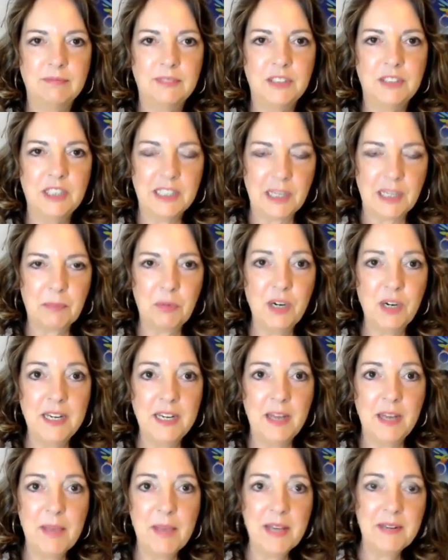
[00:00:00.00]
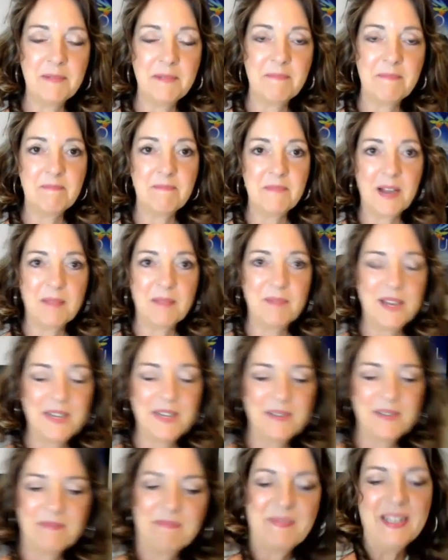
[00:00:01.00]
She's like, Bryn, I met him. I met
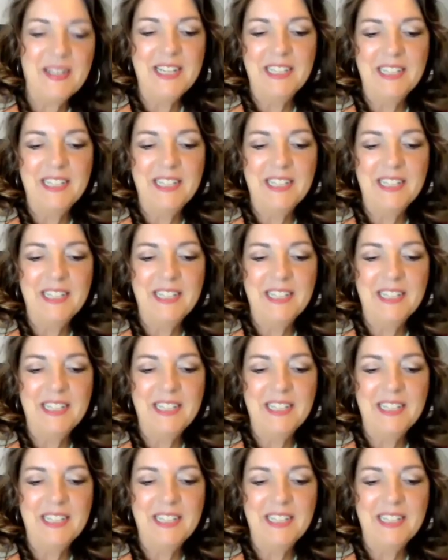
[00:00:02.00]
him.